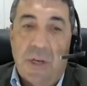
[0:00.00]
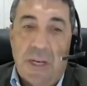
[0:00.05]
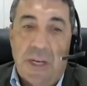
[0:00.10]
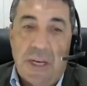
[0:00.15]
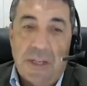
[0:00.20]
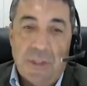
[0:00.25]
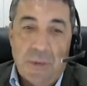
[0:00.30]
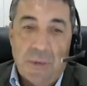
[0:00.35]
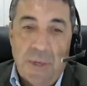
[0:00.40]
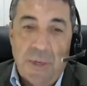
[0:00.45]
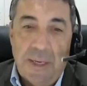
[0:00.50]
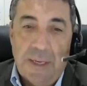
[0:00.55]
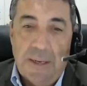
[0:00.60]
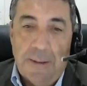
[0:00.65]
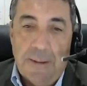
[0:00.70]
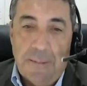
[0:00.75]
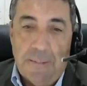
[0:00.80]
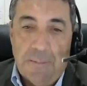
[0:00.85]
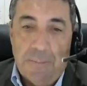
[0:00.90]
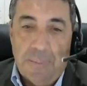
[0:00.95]
last week.
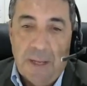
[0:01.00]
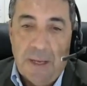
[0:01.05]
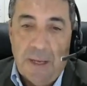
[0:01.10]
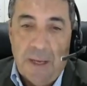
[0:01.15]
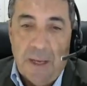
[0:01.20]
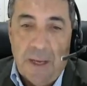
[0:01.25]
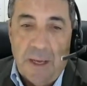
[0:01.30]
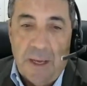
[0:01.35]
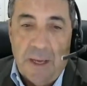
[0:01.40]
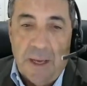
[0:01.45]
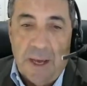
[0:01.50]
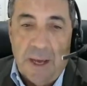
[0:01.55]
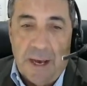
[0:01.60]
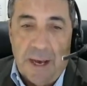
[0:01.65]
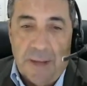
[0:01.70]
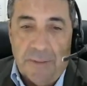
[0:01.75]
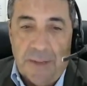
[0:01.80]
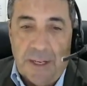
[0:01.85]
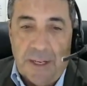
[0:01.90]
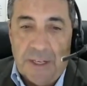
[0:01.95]

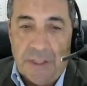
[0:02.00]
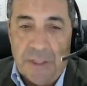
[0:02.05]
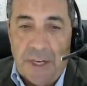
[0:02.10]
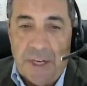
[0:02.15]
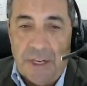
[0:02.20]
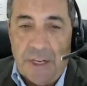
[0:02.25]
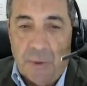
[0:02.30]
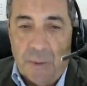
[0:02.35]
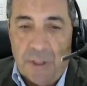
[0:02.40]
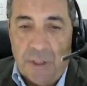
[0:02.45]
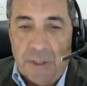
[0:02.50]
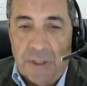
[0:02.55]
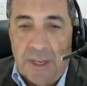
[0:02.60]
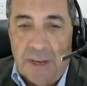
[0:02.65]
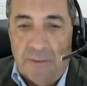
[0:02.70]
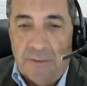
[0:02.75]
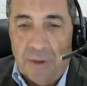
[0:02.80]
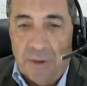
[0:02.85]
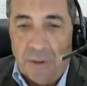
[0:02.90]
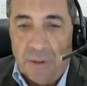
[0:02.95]
The extent to which the
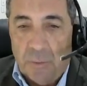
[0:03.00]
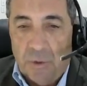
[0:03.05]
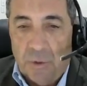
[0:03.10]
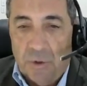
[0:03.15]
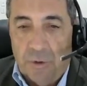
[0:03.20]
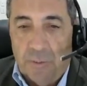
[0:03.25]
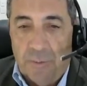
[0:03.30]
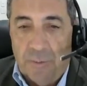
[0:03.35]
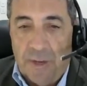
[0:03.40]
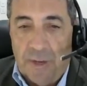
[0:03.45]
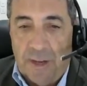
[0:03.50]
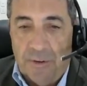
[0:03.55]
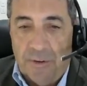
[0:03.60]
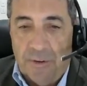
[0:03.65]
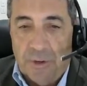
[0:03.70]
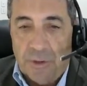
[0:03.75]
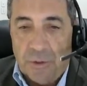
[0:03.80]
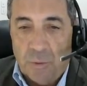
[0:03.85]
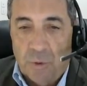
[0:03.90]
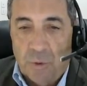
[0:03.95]

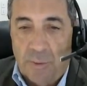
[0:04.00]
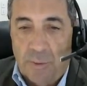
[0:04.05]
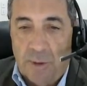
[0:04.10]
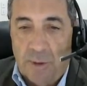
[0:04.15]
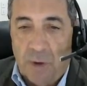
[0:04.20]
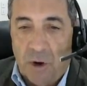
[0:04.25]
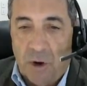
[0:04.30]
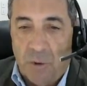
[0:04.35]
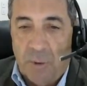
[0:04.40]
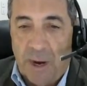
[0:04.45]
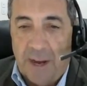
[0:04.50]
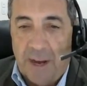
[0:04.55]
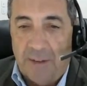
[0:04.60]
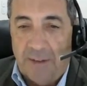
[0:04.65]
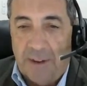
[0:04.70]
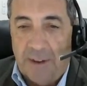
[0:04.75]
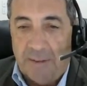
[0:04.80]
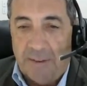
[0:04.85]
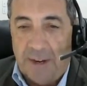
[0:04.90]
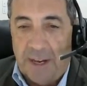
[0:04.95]
evidence will be by way of
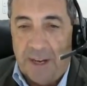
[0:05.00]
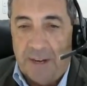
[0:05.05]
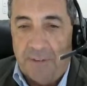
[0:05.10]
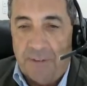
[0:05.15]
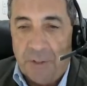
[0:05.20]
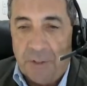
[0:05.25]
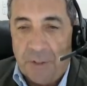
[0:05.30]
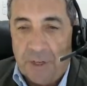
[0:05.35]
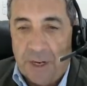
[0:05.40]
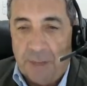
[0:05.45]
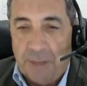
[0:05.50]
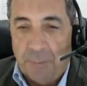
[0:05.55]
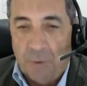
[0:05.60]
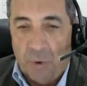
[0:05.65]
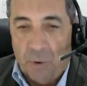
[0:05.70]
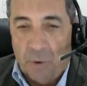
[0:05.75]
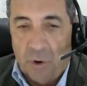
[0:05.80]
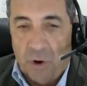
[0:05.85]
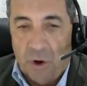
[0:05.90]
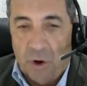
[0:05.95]
affidavit, statement,
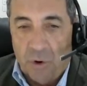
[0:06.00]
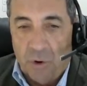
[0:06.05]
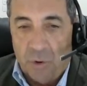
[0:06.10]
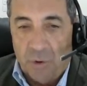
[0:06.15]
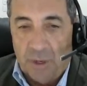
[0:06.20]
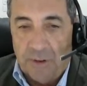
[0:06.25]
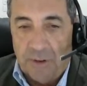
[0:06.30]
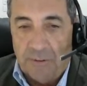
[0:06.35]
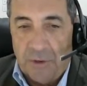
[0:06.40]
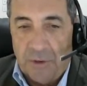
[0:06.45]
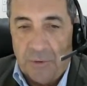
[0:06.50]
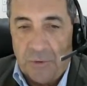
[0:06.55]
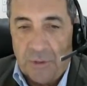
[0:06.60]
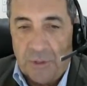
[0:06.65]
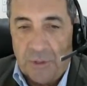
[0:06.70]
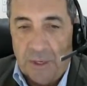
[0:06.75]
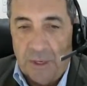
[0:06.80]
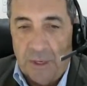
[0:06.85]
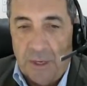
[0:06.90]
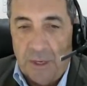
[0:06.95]
or oral
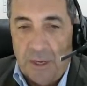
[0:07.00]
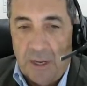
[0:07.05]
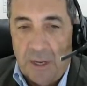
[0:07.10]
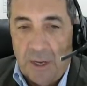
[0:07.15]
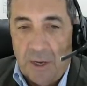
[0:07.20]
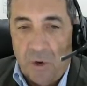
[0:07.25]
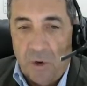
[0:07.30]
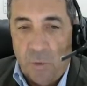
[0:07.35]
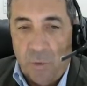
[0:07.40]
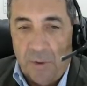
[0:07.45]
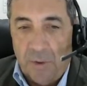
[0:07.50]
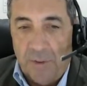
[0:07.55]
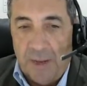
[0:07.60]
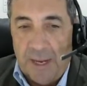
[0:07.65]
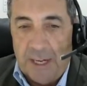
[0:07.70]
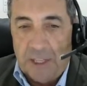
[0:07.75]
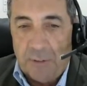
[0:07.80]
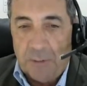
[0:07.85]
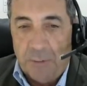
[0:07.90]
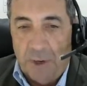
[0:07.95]
evidence, whether
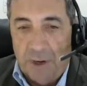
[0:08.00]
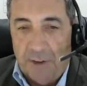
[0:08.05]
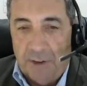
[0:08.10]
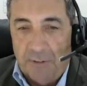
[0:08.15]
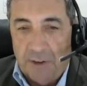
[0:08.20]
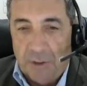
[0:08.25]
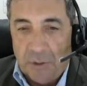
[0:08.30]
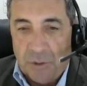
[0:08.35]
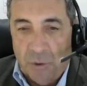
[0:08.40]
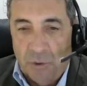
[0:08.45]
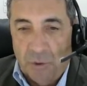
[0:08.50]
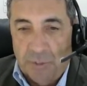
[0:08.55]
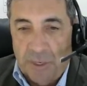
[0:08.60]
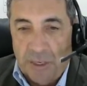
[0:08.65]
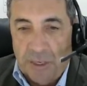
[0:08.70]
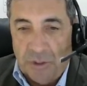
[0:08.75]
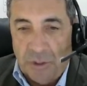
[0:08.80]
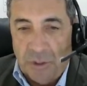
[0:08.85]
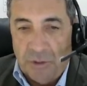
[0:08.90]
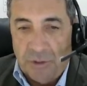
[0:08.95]
expert evidence will be
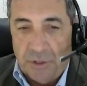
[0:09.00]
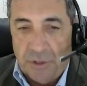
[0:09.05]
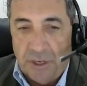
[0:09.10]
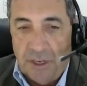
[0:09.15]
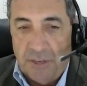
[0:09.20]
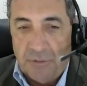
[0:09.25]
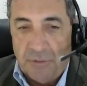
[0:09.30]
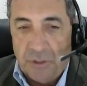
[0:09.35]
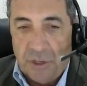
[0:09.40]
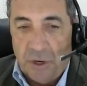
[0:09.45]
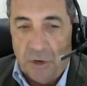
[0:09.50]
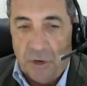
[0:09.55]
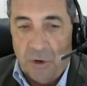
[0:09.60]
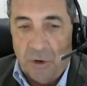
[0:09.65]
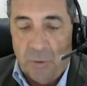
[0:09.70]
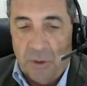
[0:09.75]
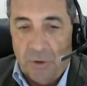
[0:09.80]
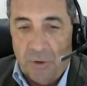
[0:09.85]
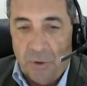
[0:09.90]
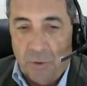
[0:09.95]
adduced, and if so,
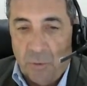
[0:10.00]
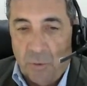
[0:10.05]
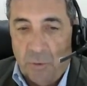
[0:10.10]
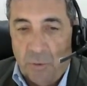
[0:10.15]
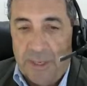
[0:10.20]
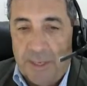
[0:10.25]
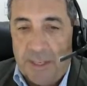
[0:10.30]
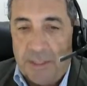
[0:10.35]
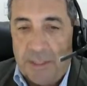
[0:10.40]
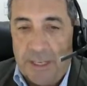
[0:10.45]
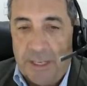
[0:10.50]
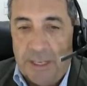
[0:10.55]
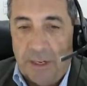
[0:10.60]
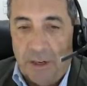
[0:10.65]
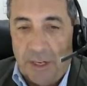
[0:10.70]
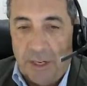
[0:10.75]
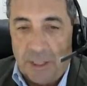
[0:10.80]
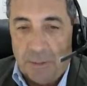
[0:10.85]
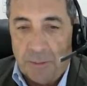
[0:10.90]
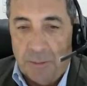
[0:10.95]
whether it will be a
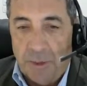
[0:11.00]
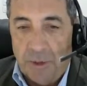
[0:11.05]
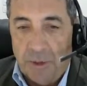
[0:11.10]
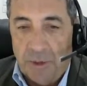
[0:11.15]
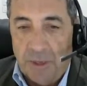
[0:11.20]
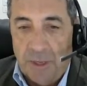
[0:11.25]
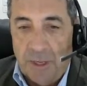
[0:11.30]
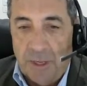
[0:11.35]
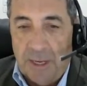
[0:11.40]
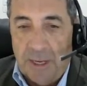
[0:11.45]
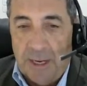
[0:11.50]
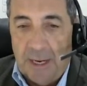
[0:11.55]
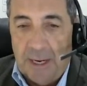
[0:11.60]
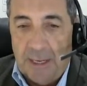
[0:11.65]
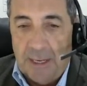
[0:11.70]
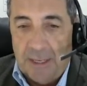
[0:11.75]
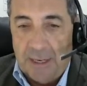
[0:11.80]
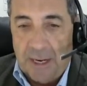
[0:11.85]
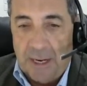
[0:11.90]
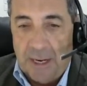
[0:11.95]
single expert
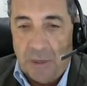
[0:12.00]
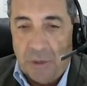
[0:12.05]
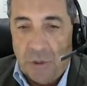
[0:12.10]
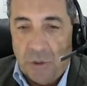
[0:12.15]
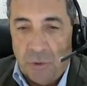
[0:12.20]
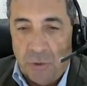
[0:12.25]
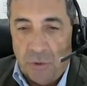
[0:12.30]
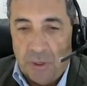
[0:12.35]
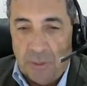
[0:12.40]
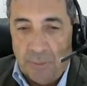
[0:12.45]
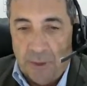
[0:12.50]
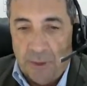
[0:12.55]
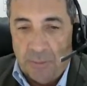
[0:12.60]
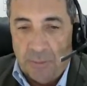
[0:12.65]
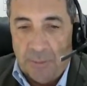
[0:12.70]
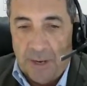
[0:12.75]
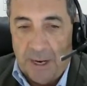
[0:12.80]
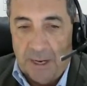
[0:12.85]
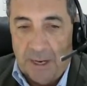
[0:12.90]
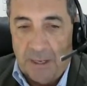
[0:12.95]
engaged jointly by the
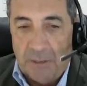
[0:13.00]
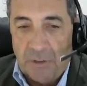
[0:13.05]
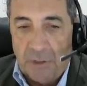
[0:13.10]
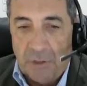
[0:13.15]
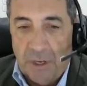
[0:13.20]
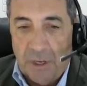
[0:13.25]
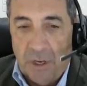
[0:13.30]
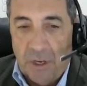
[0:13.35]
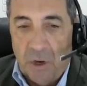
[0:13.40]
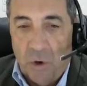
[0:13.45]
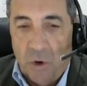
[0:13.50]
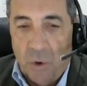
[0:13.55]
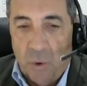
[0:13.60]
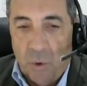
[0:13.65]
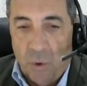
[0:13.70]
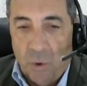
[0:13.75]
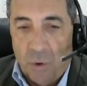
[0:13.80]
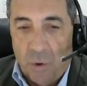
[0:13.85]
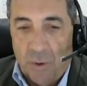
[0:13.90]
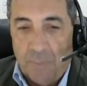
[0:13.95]
parties,
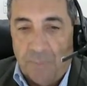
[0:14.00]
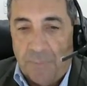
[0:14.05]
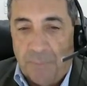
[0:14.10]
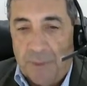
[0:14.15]
or